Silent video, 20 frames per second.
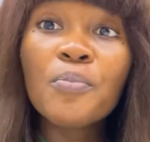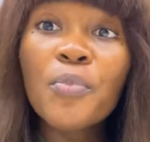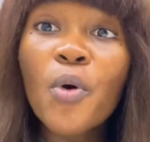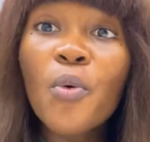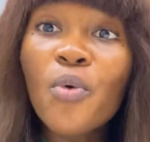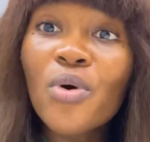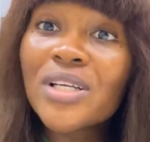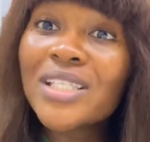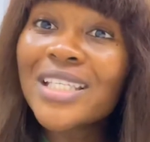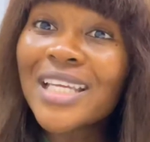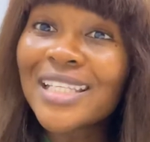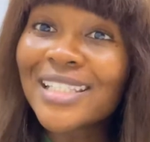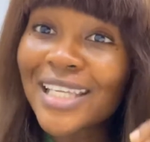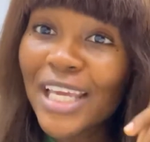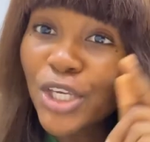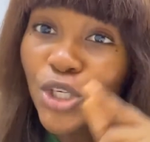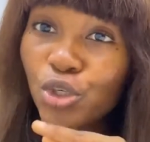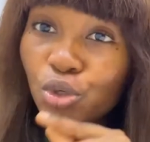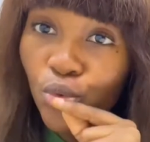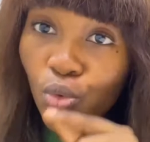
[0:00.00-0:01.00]
But once they
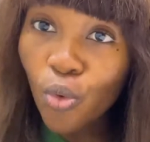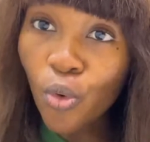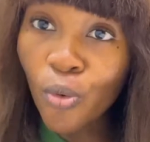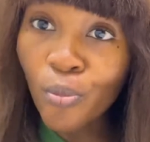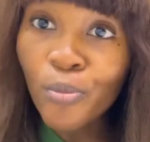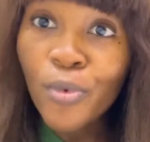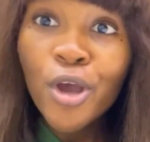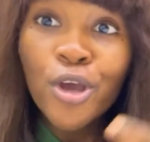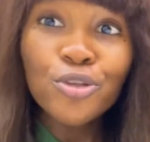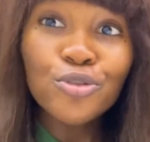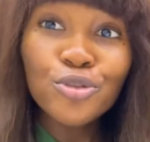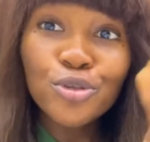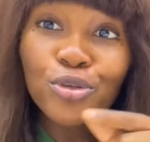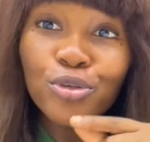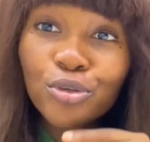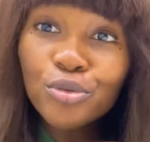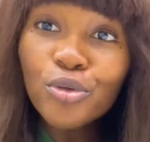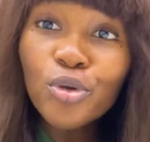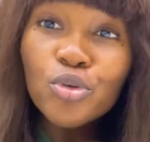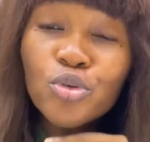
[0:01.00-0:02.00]
take you home, do
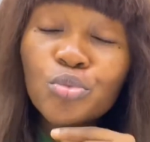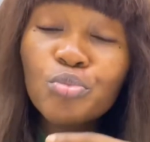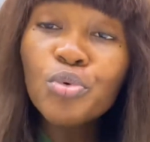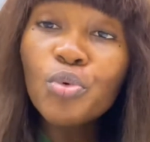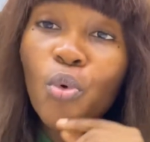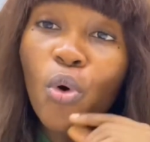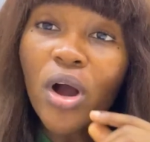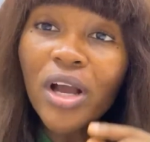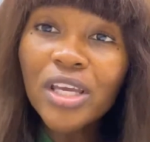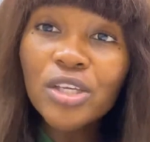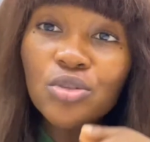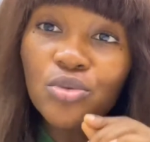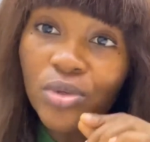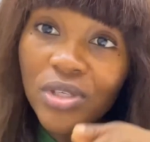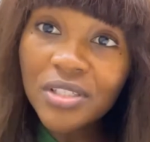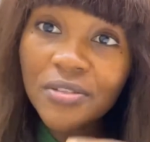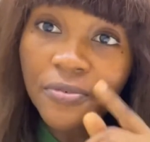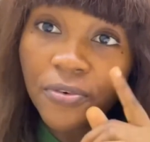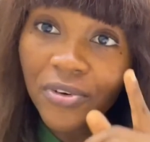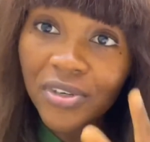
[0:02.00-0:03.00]
you know you'll be working
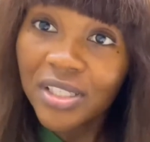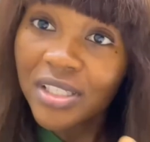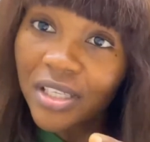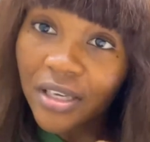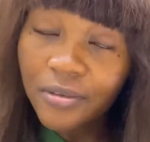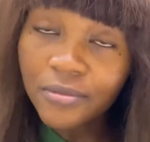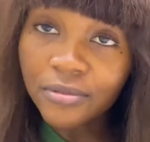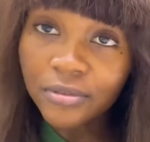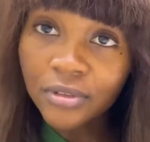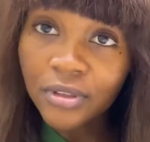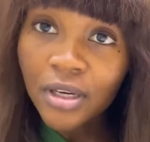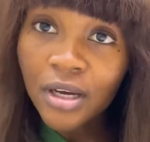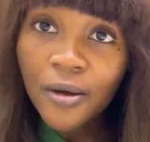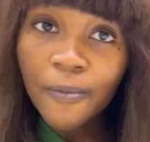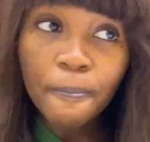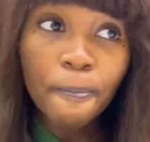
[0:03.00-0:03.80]
24/7?